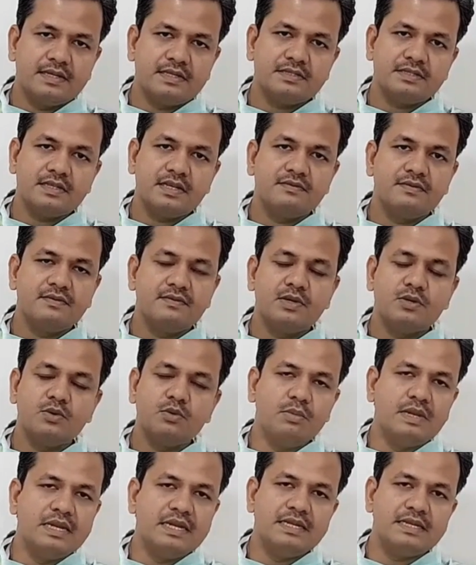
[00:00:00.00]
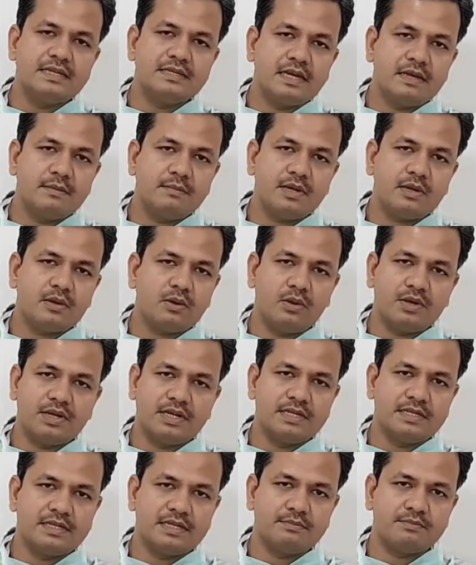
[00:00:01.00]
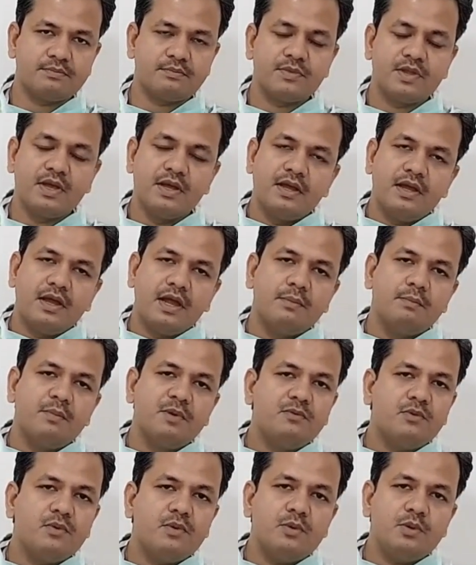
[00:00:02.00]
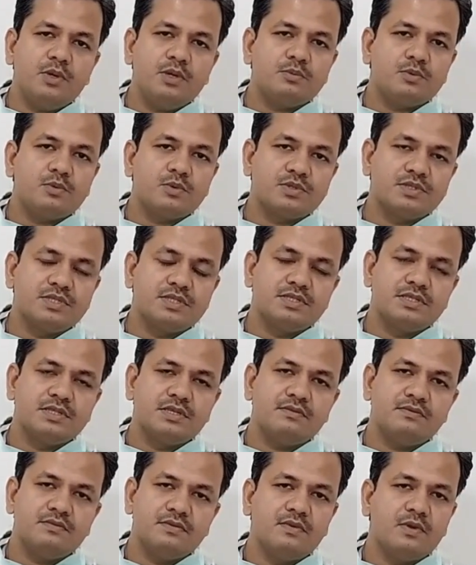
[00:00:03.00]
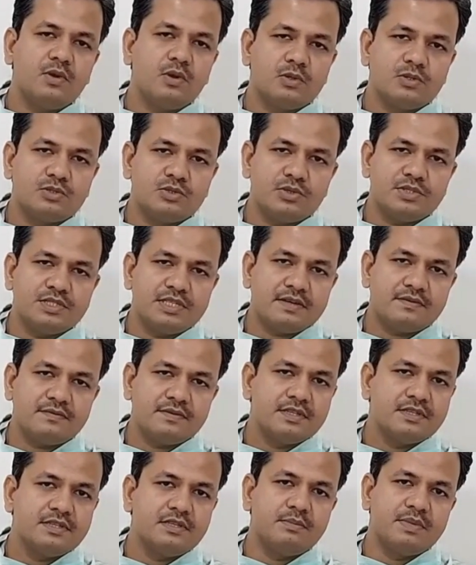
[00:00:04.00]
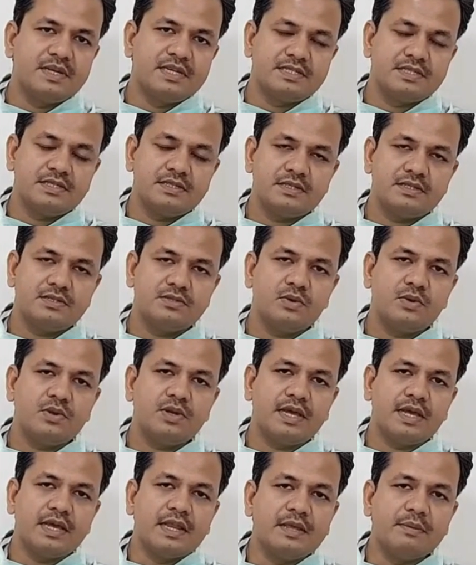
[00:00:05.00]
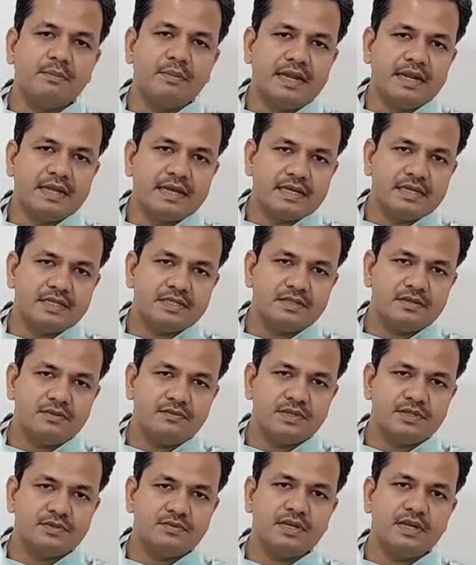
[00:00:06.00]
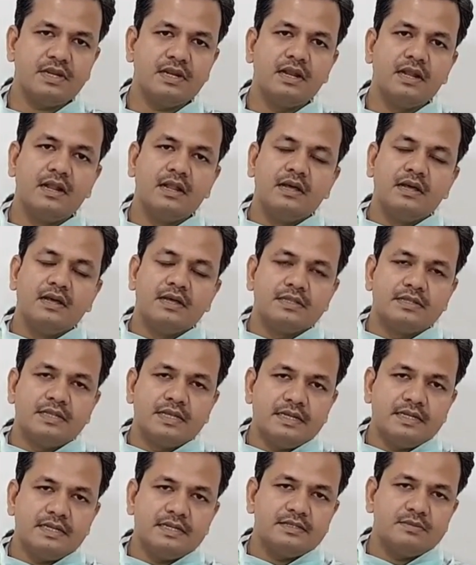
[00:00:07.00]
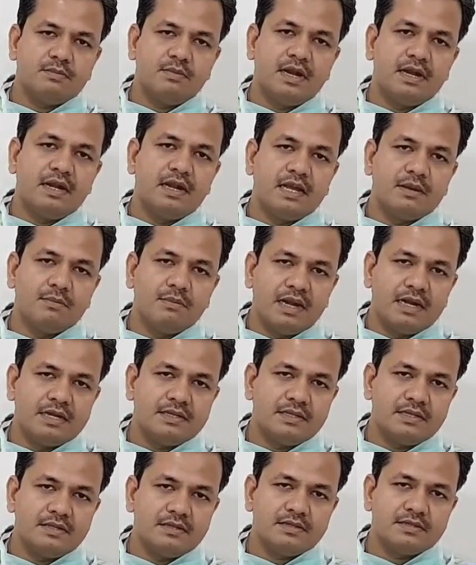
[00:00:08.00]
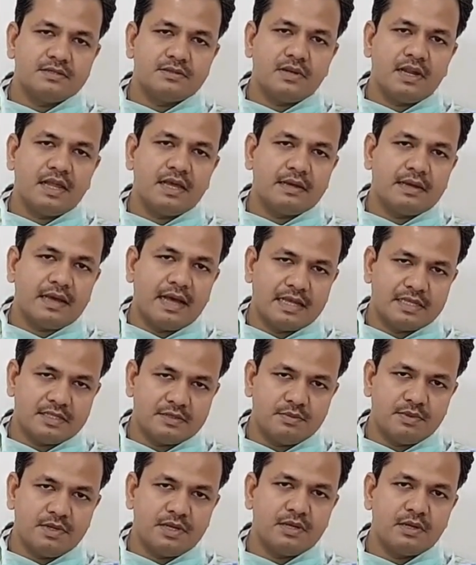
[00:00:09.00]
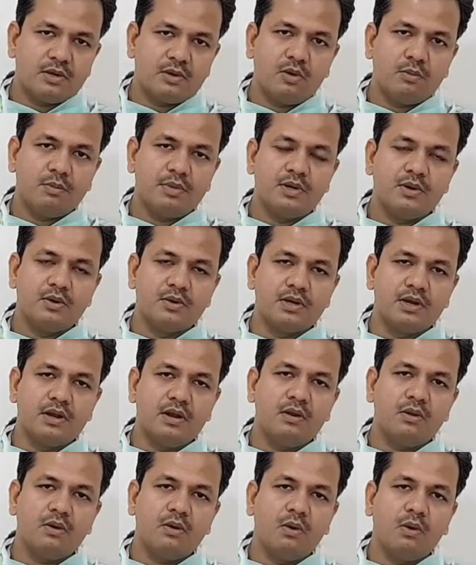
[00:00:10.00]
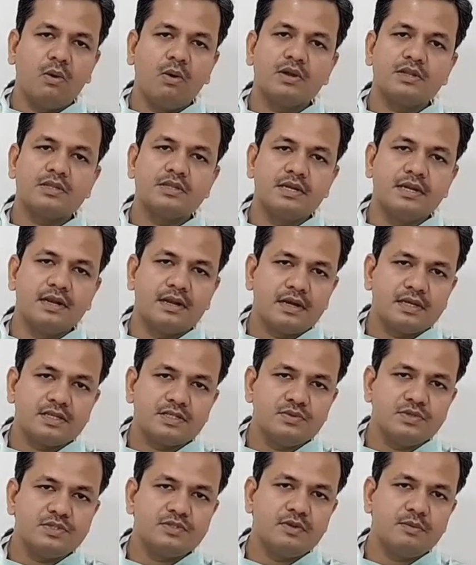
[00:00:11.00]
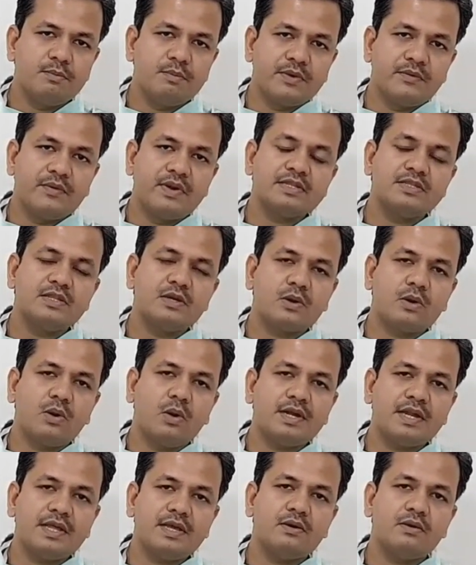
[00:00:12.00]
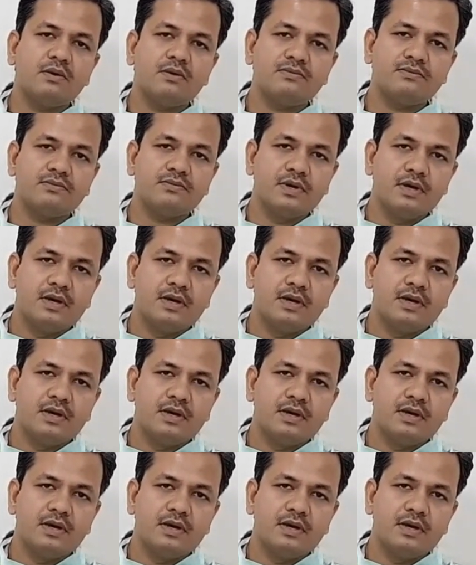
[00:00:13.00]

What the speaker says: test, and we will do bleeding time and clotting time. And before doing procedure, we will also check whether the patient is on any medication which will thin his blood, like blood thinners or like aspirin, clopidogrel, or the drugs which will prevent the clotting of